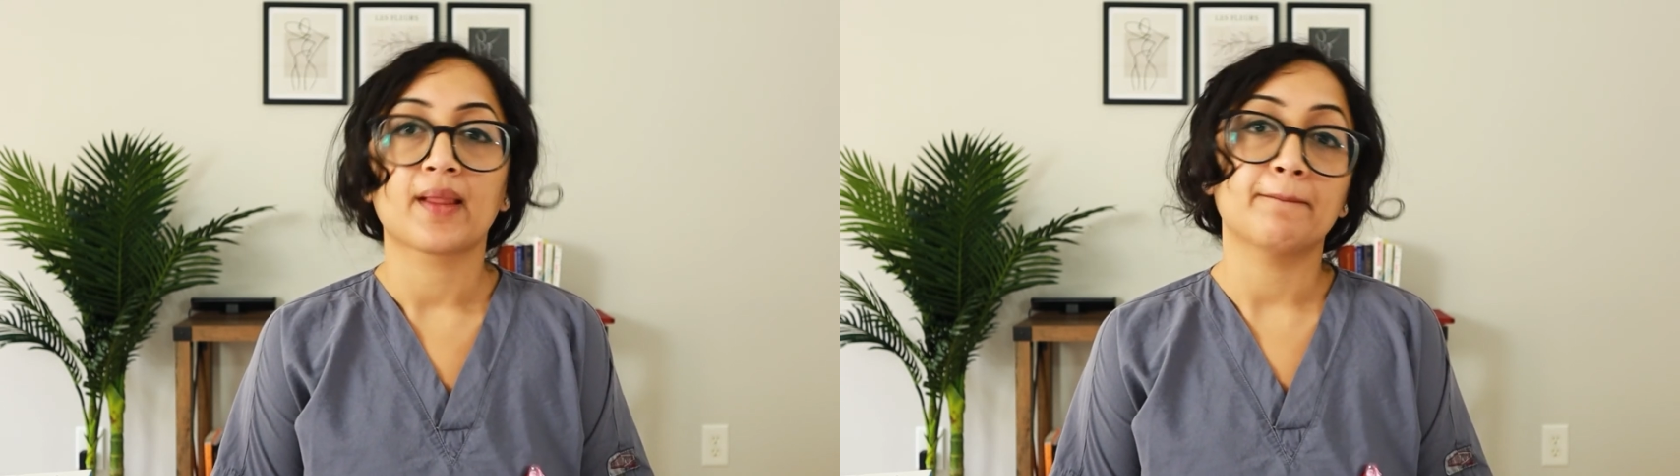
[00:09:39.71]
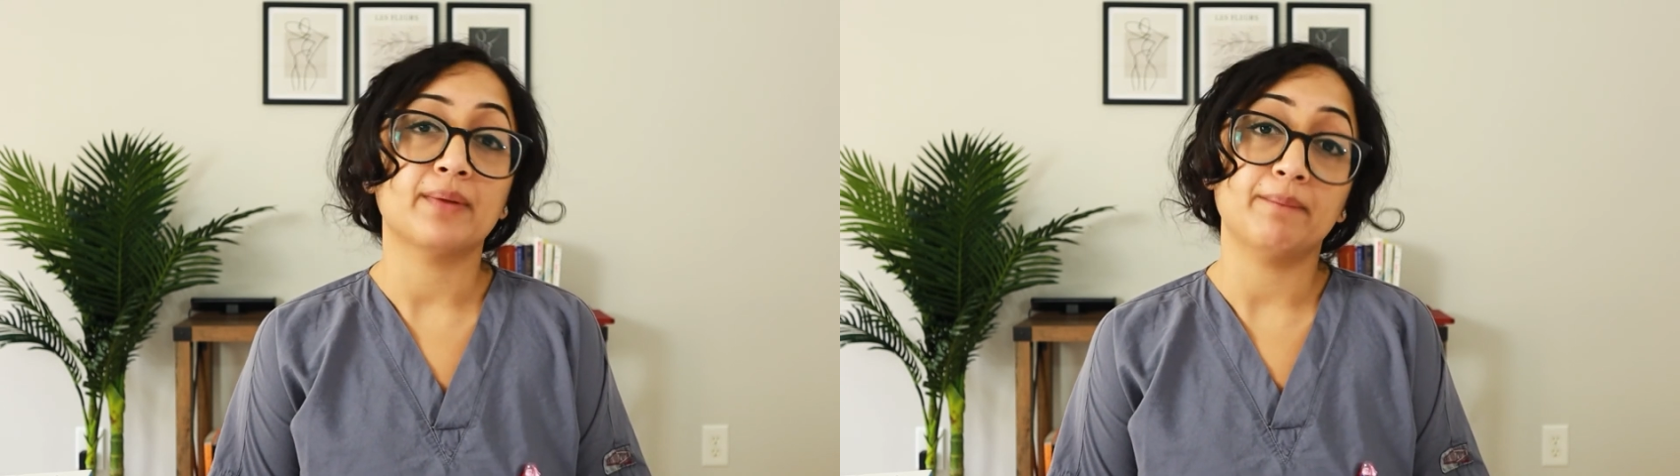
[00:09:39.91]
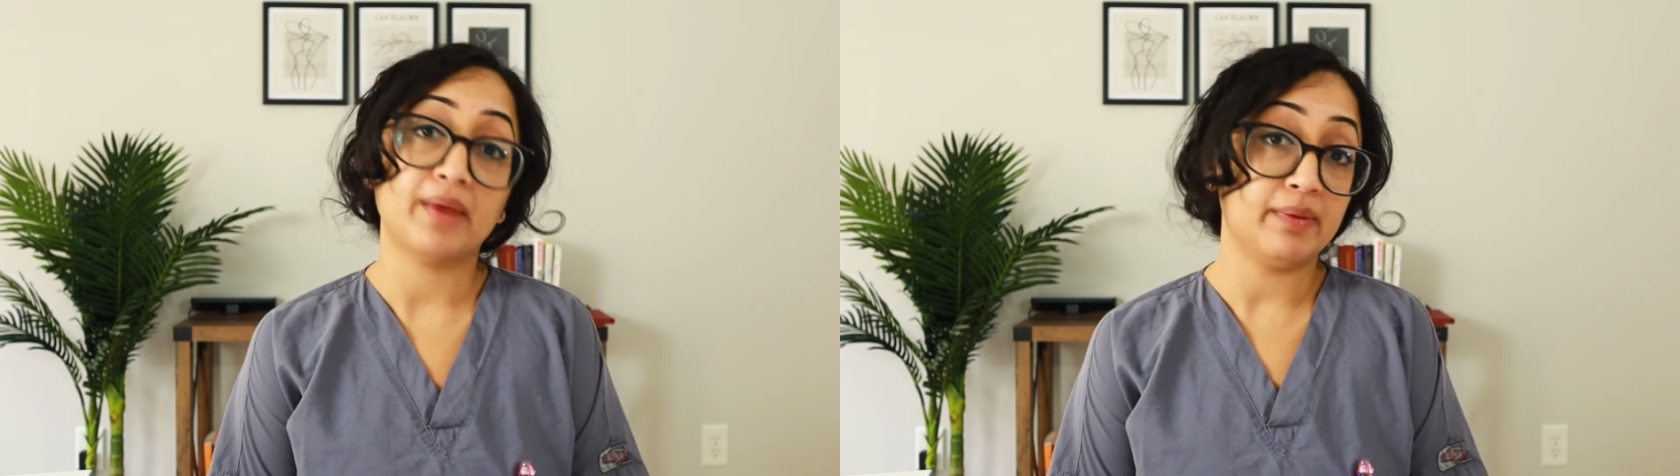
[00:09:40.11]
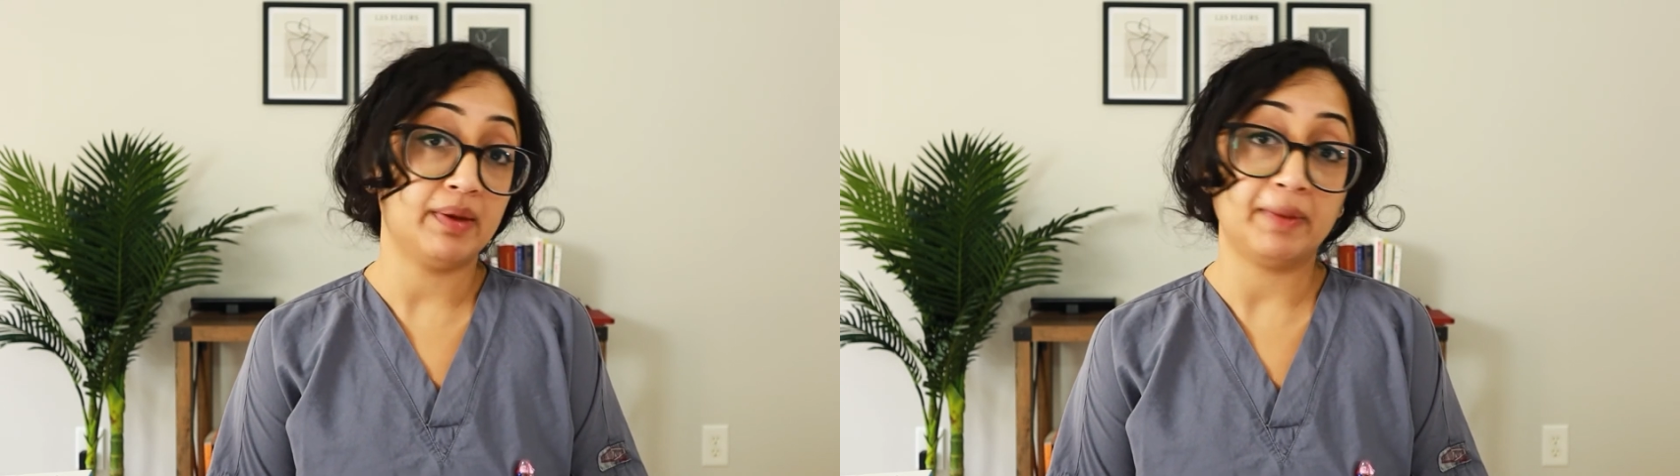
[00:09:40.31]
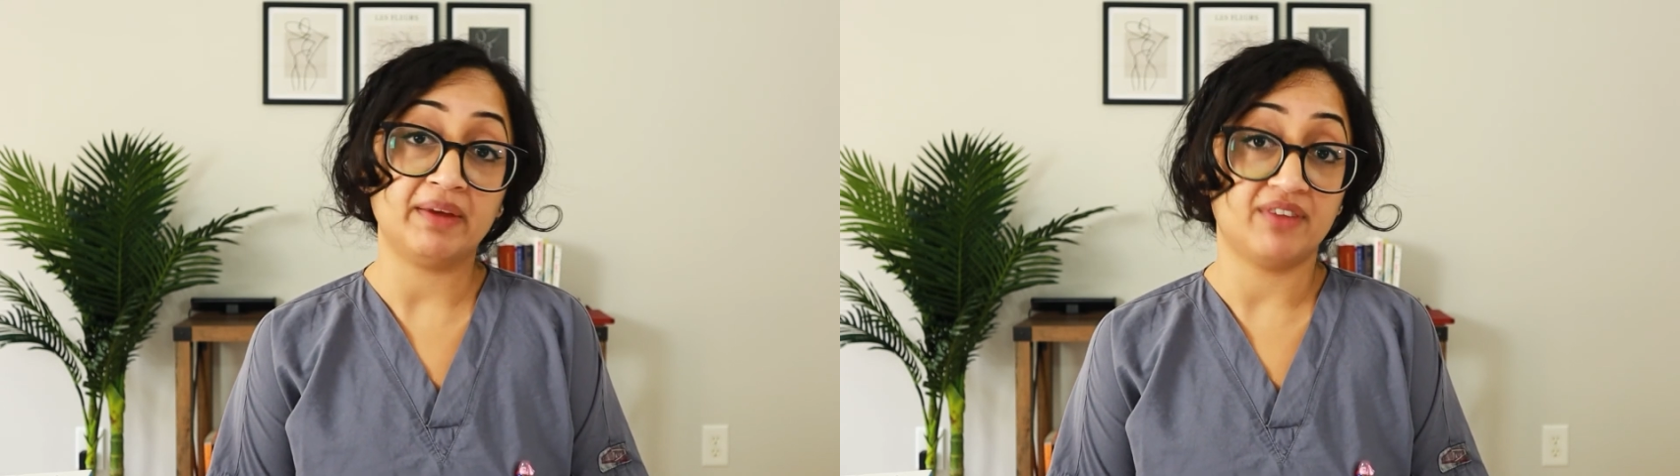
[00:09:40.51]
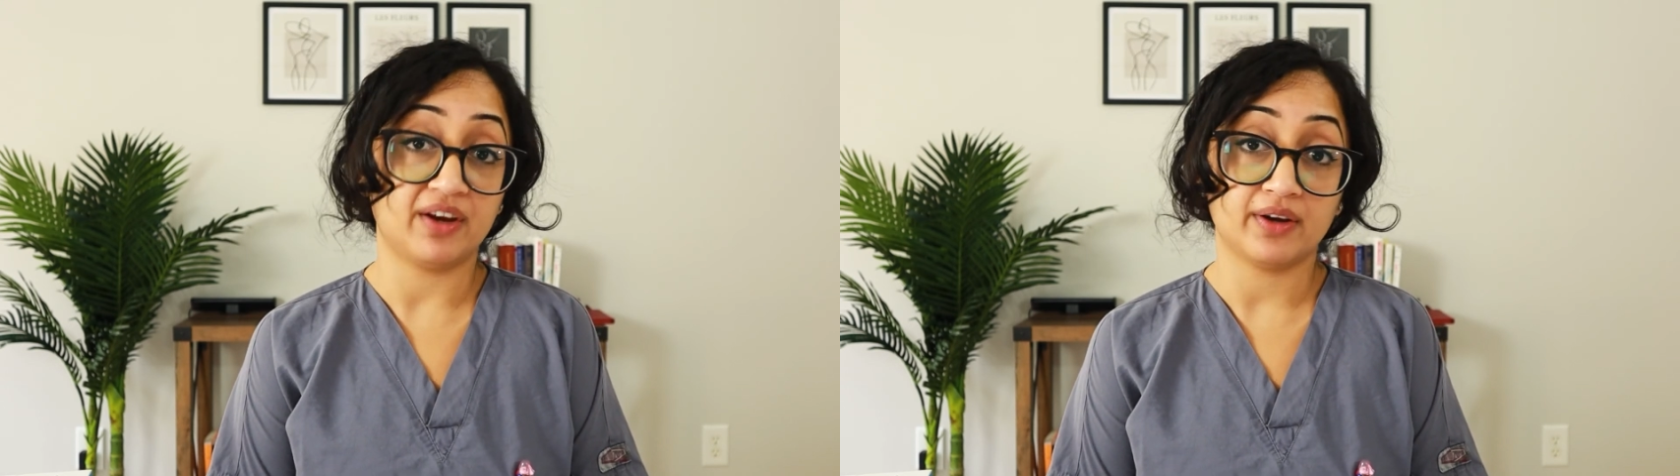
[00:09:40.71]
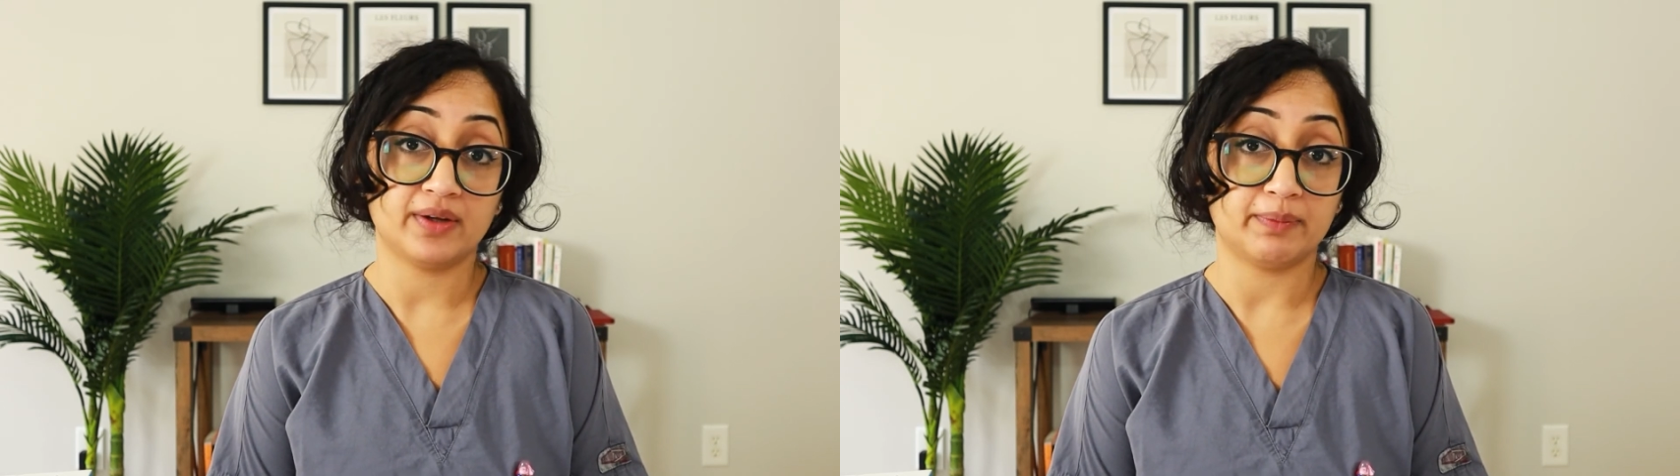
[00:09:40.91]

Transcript: but maybe it may vary